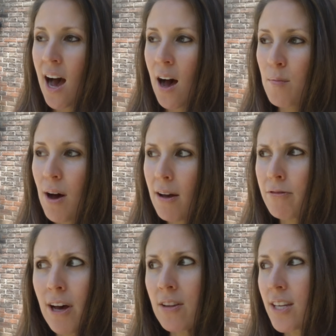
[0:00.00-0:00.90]

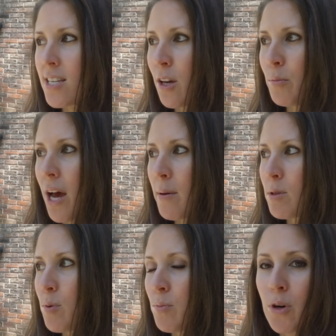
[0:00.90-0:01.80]
I've found that
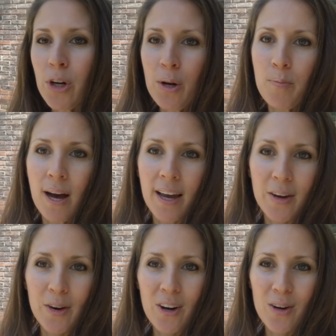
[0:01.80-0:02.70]
sometimes people are going to buy
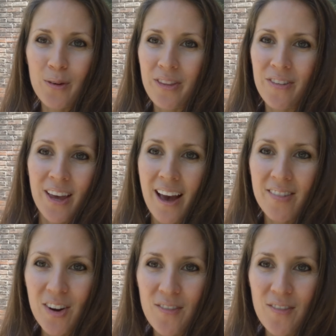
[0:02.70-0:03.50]
your art whether they have a